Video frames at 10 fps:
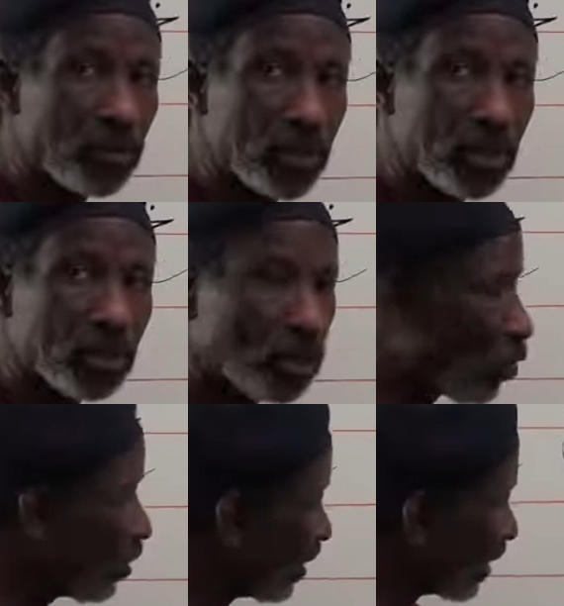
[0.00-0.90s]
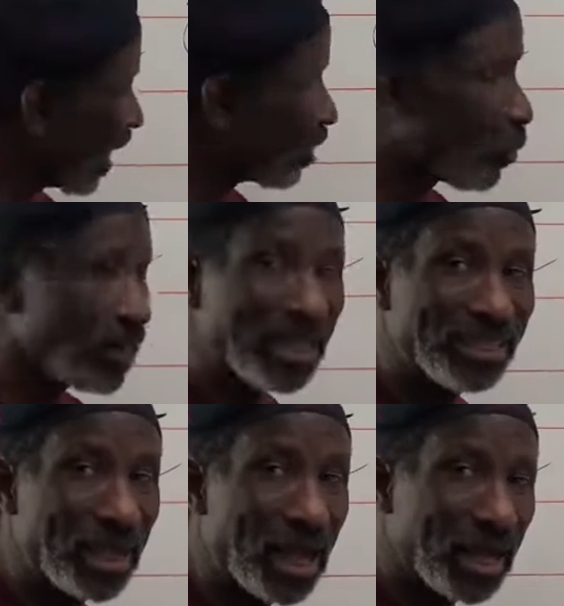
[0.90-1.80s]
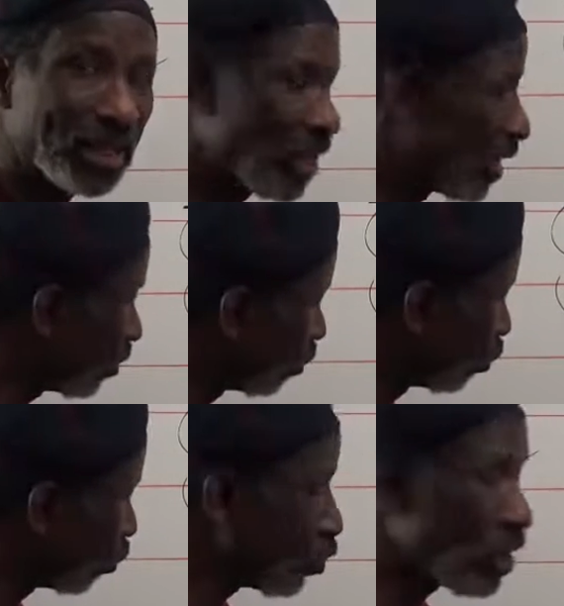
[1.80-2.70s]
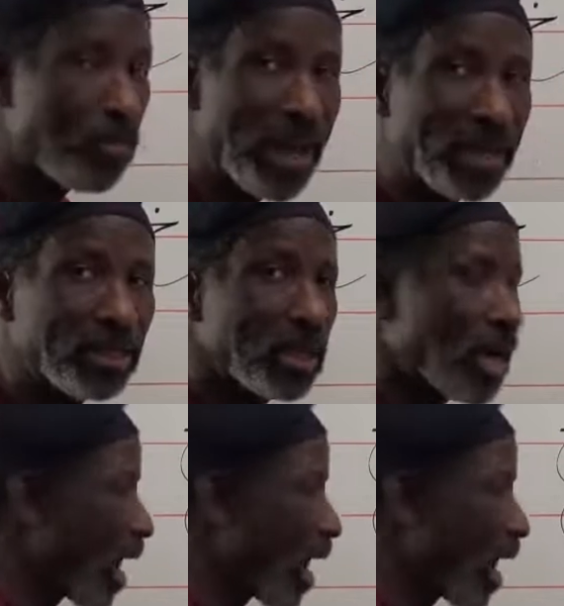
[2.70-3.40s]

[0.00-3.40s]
first. Don't start with this line. Do the base